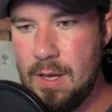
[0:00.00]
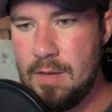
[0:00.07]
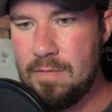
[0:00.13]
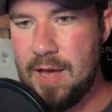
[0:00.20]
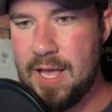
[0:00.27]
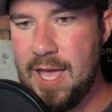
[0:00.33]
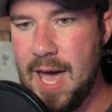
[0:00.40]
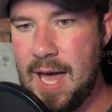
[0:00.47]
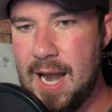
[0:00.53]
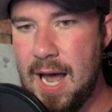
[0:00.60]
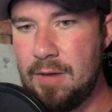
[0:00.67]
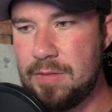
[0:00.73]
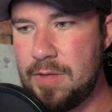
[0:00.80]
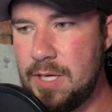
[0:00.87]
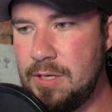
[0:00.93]
If I cat
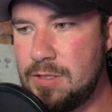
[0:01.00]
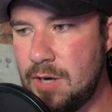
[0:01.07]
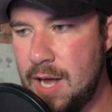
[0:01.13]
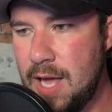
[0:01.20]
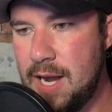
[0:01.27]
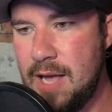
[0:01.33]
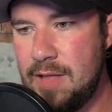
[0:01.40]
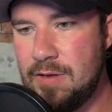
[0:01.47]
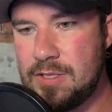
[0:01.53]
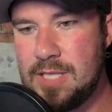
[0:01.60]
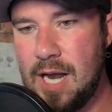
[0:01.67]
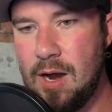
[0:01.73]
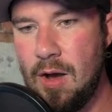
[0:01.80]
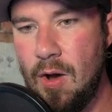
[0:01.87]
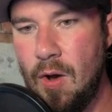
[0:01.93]
out the user init, there's
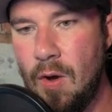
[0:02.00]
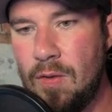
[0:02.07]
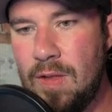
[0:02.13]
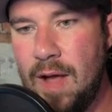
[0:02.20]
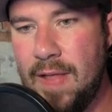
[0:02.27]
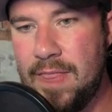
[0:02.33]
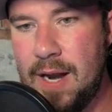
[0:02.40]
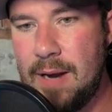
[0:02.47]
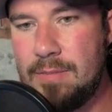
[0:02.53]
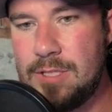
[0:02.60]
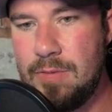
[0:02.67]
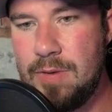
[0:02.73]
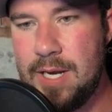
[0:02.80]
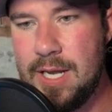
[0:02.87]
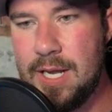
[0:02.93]
not a whole lot that I'm
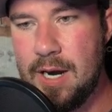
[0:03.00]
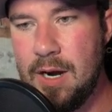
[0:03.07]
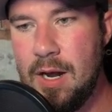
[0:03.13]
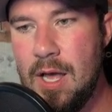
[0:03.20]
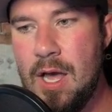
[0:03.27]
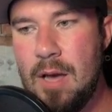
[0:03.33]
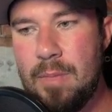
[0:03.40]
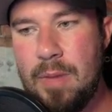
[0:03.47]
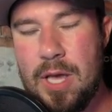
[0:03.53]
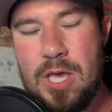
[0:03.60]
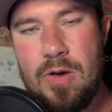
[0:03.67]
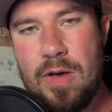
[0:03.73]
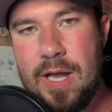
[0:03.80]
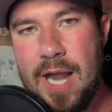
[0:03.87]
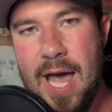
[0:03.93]
doing here, but
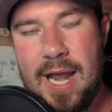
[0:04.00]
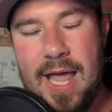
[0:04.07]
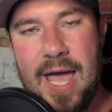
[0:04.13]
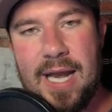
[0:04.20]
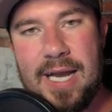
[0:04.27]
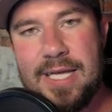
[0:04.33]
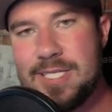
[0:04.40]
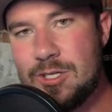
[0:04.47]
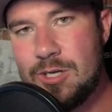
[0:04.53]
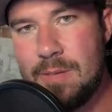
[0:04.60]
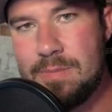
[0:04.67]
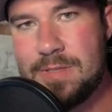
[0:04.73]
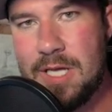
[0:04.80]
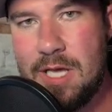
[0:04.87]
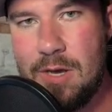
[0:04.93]
you can add any
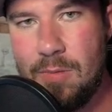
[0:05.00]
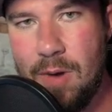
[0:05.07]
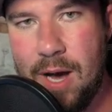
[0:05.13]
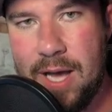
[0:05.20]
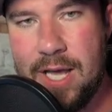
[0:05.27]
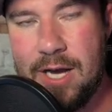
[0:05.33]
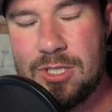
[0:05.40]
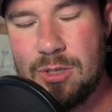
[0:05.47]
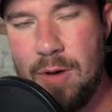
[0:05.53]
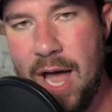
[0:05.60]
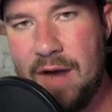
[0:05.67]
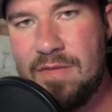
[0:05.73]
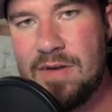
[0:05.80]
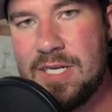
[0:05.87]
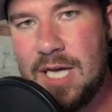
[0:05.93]
scripts that you want here. So
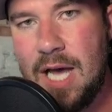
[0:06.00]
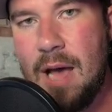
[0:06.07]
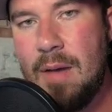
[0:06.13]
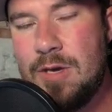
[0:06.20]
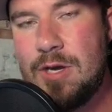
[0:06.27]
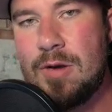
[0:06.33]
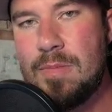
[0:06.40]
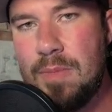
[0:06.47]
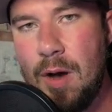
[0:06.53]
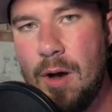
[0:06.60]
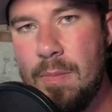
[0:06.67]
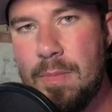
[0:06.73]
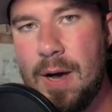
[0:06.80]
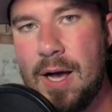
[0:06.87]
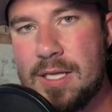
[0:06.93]
every time your
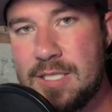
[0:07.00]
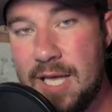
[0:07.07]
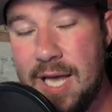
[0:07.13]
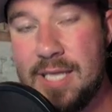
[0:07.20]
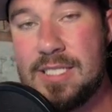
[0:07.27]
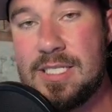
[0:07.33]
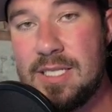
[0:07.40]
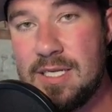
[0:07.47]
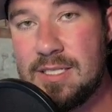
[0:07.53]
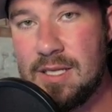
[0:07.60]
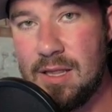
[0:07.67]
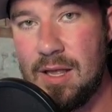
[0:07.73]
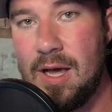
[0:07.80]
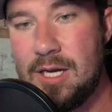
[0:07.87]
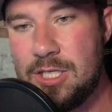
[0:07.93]
Pwnbox instance
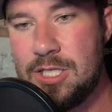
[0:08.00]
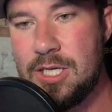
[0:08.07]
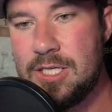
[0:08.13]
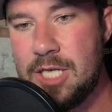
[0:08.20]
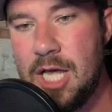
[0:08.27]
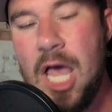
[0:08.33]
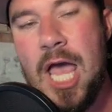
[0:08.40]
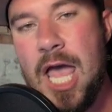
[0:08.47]
launches,